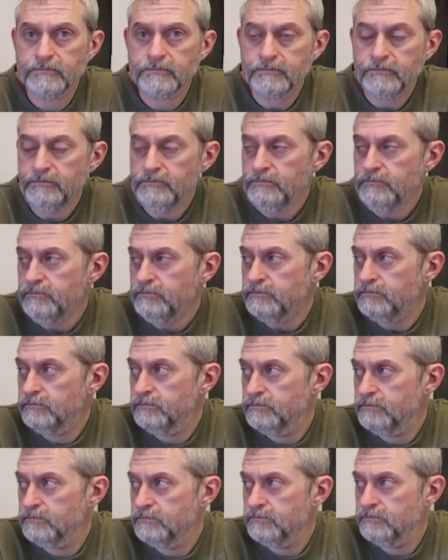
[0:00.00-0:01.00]

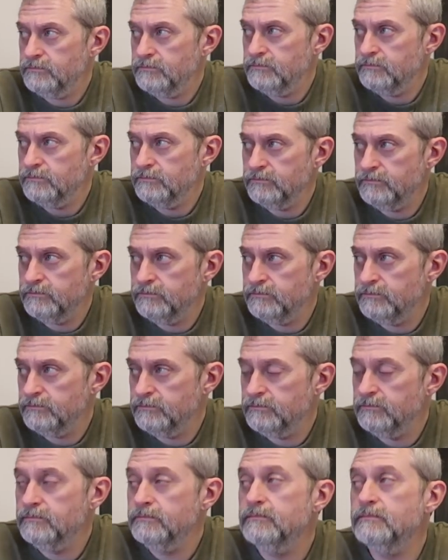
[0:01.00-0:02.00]

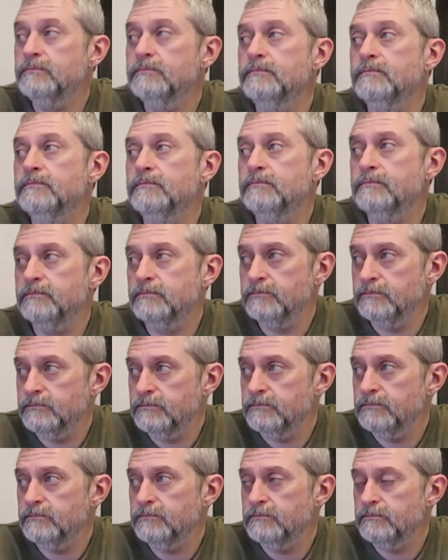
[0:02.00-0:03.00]

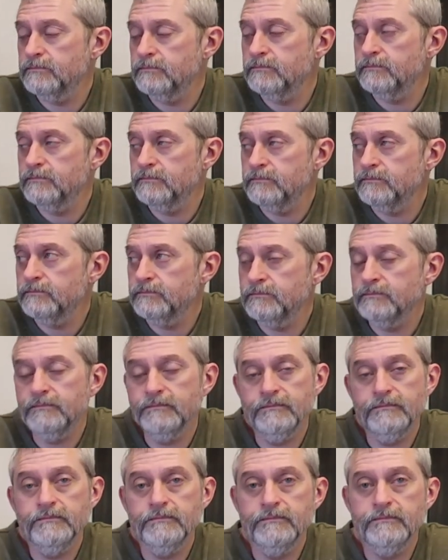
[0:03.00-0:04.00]

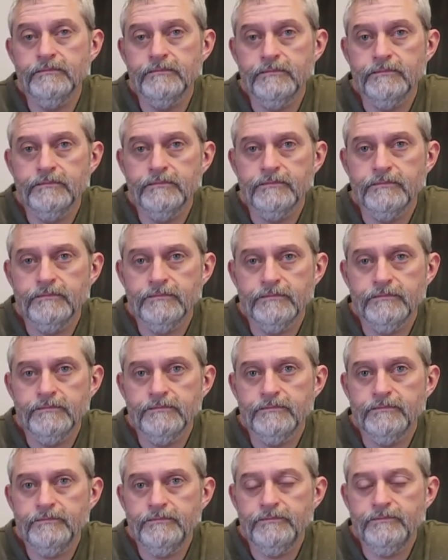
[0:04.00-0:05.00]

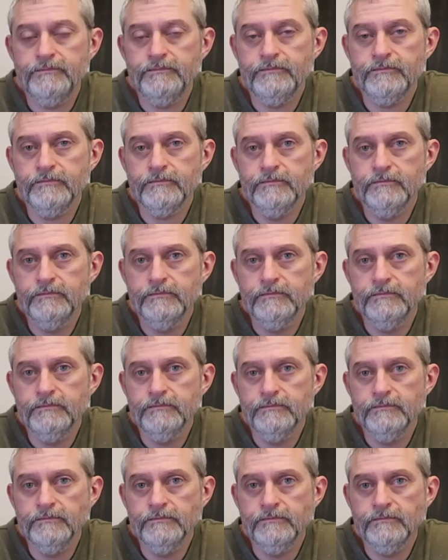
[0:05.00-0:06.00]

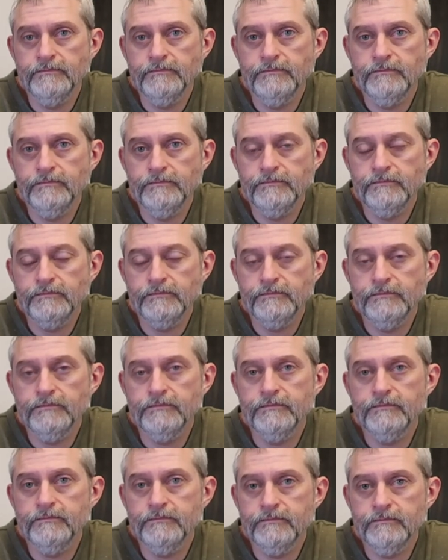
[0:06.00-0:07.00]

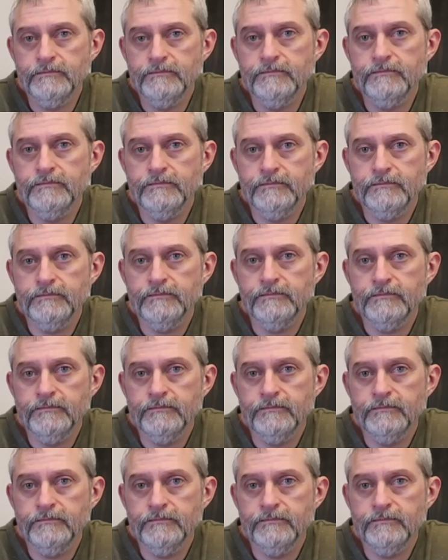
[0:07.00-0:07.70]
[no speech]